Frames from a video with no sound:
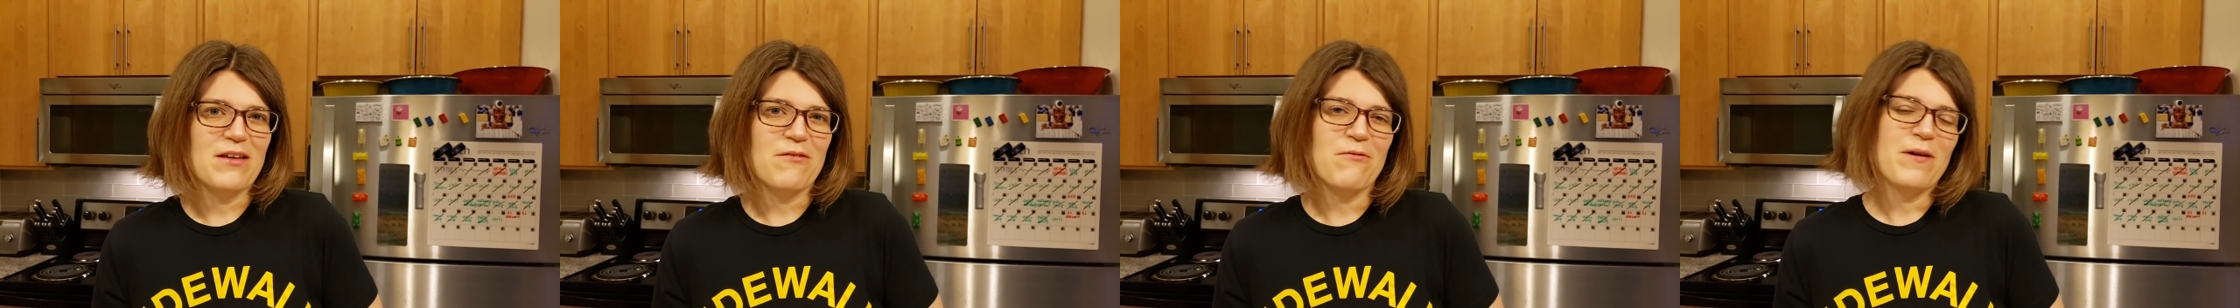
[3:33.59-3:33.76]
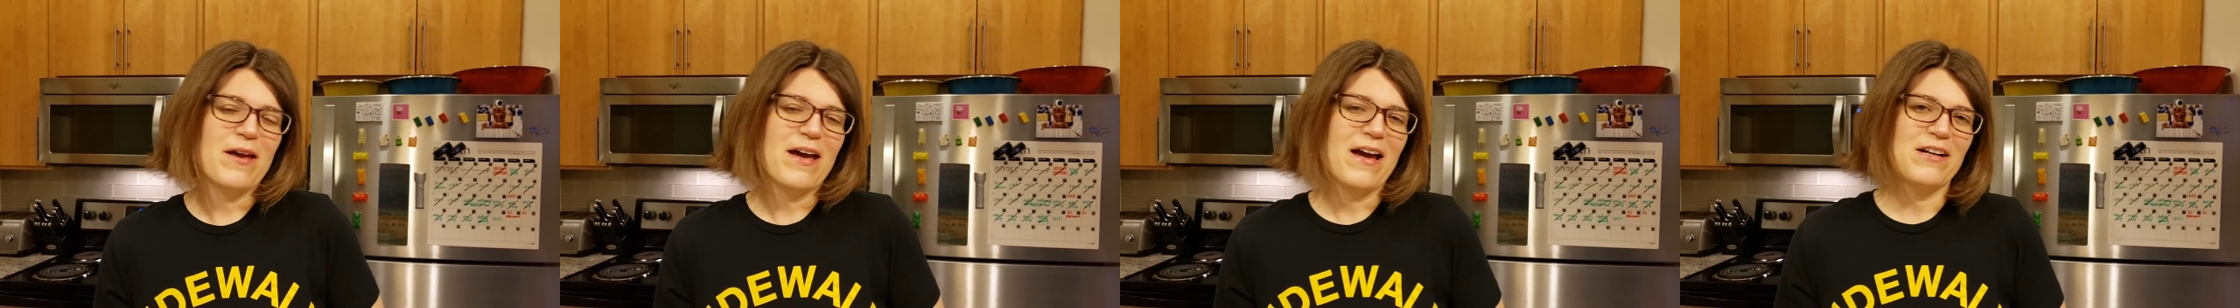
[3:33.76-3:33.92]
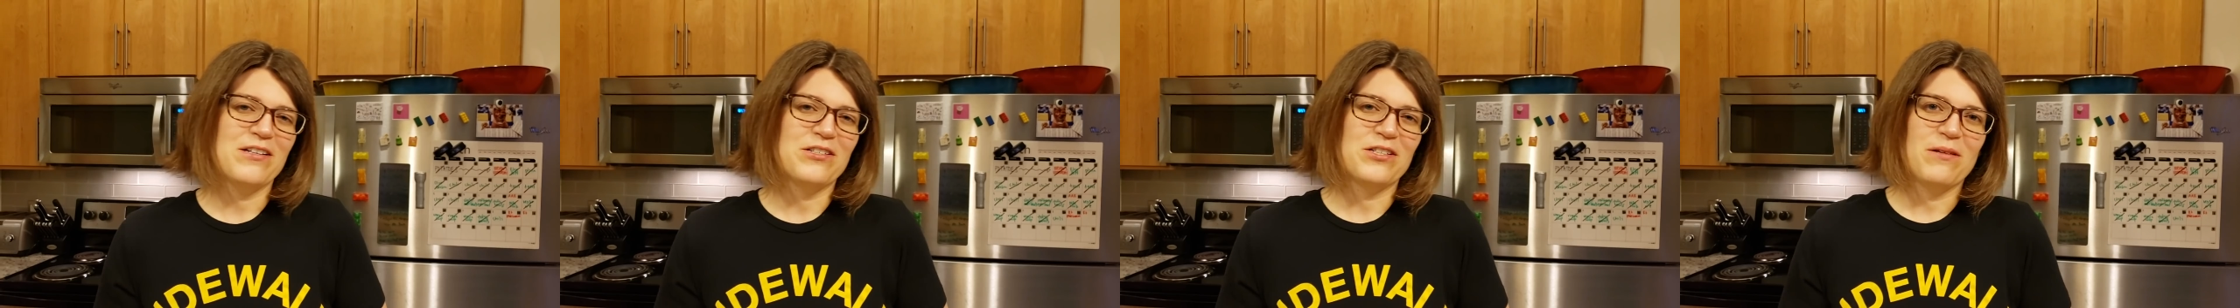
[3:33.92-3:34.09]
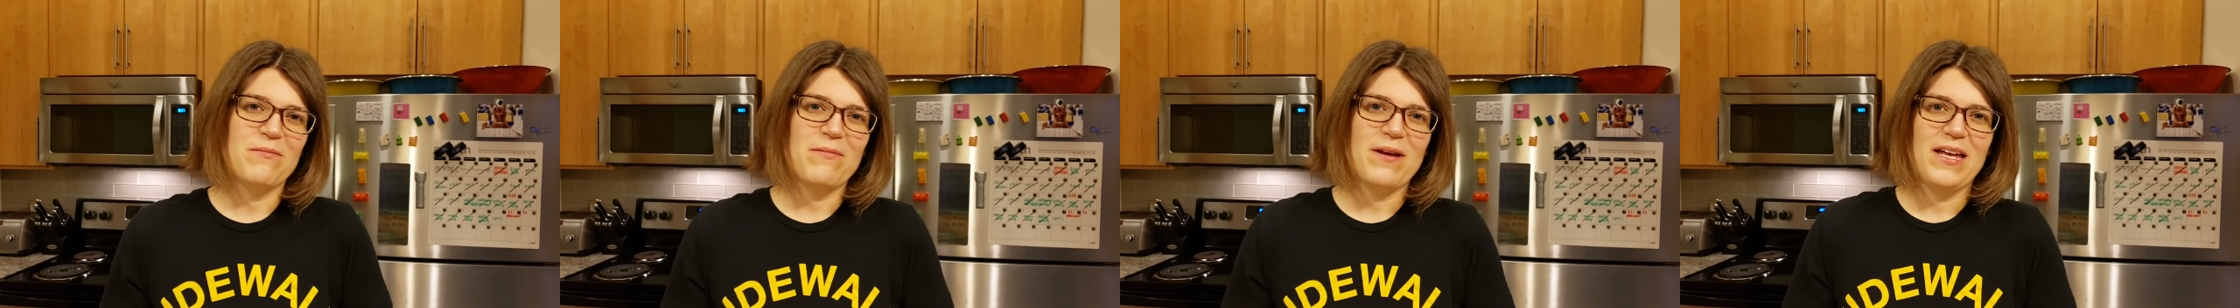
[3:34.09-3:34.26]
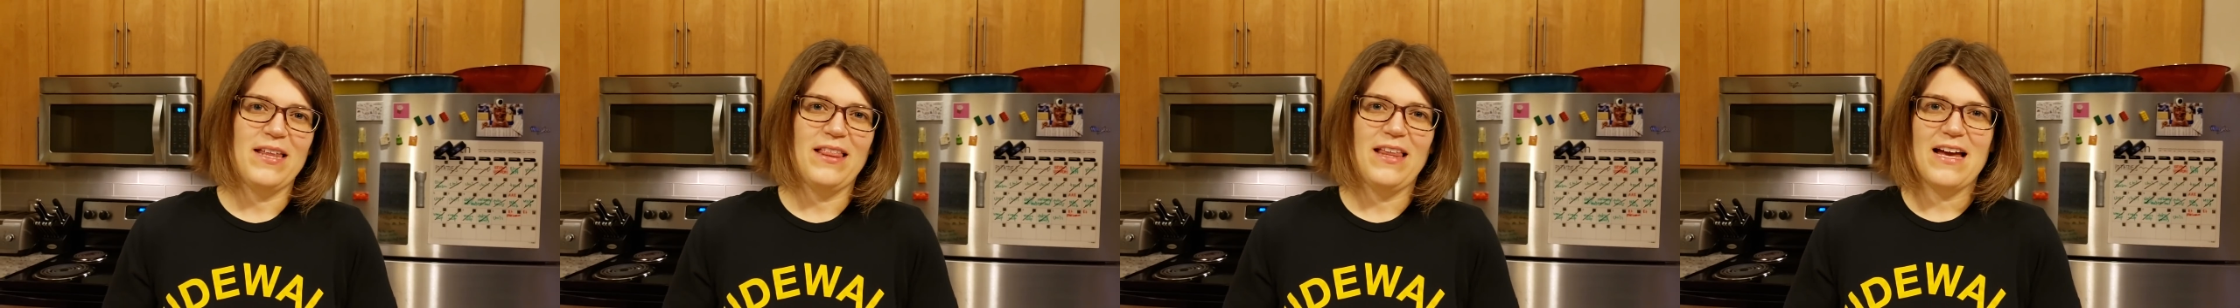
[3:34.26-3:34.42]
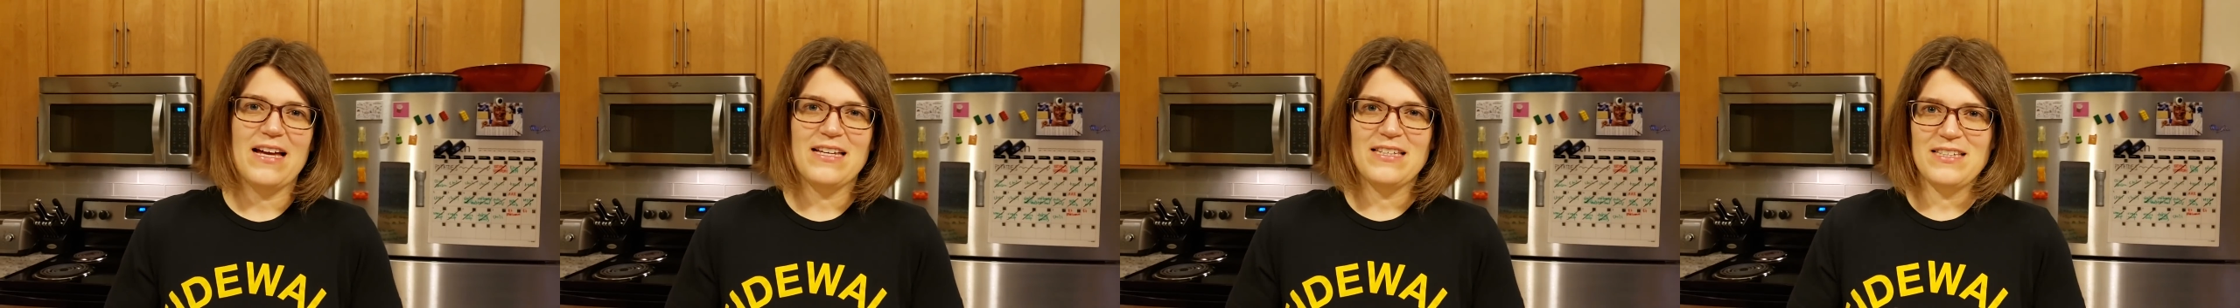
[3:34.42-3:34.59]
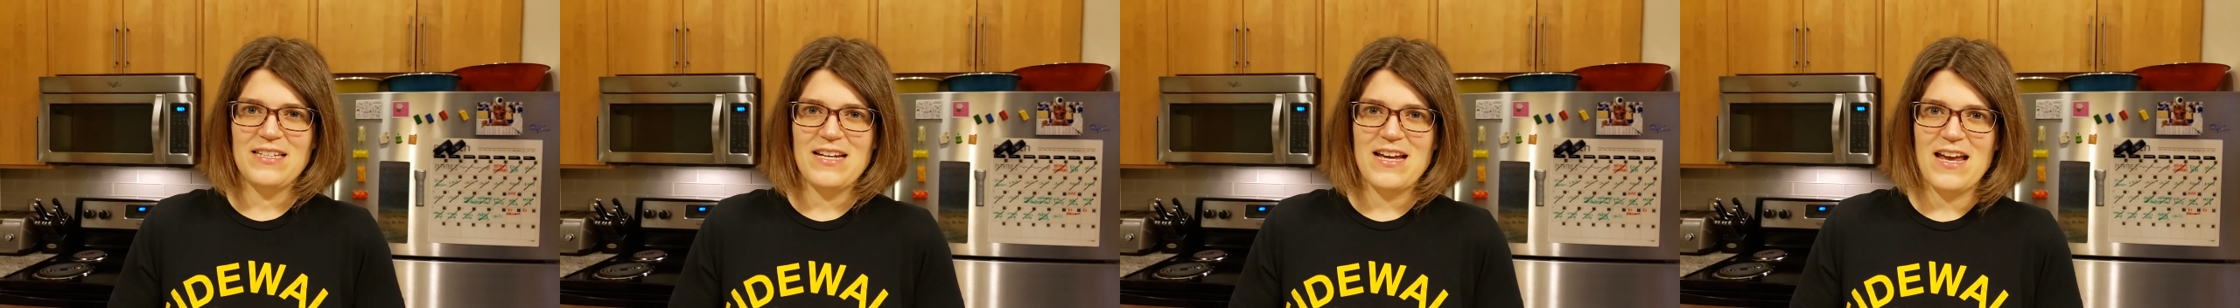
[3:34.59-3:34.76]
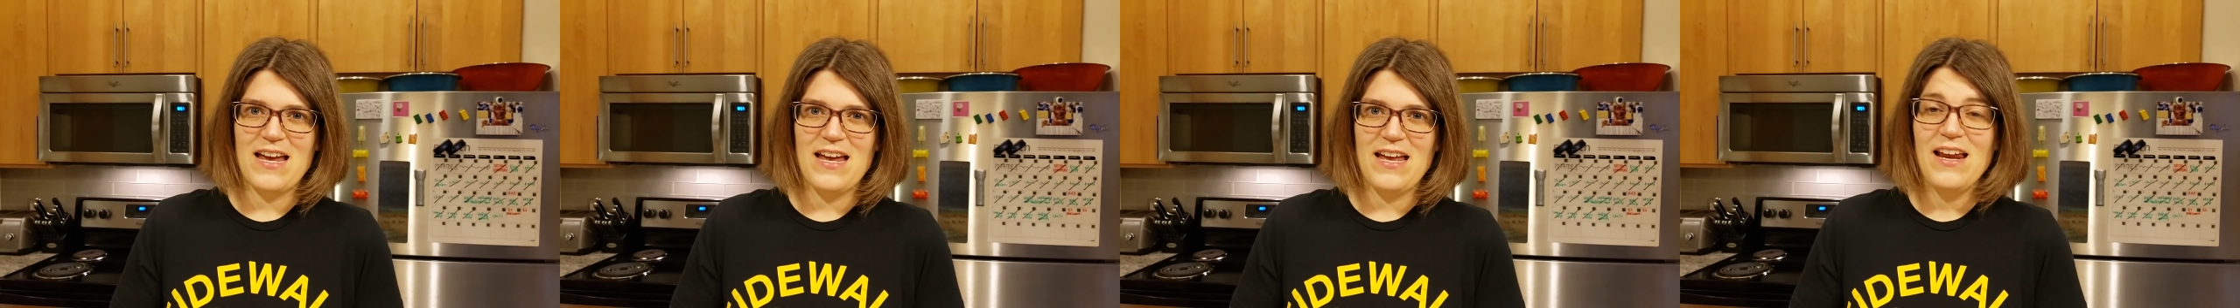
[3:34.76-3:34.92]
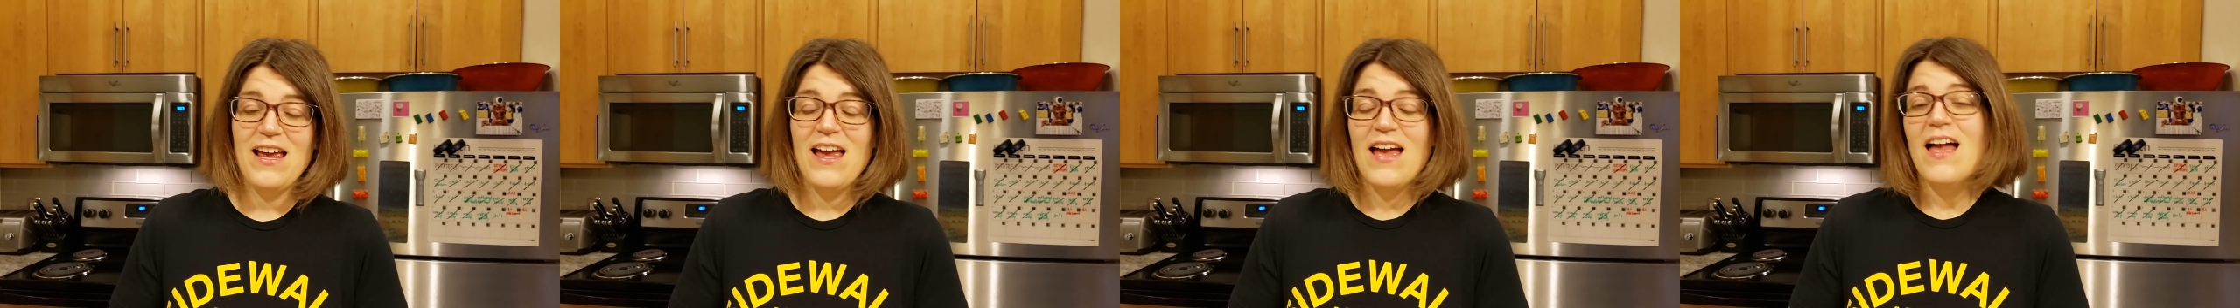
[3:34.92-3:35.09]
that we actually made last
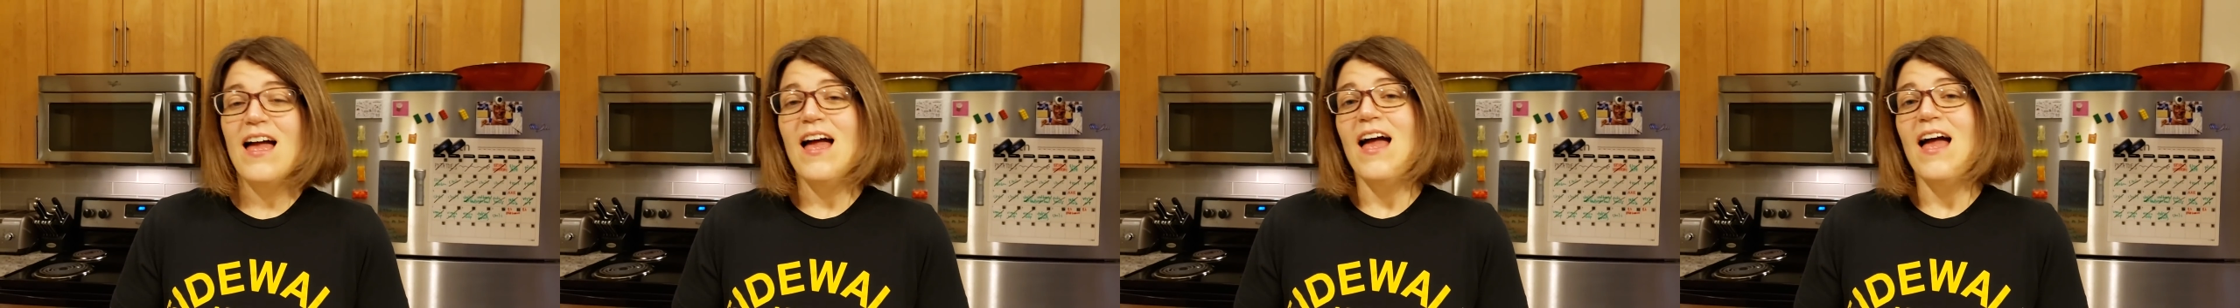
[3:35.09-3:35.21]
night.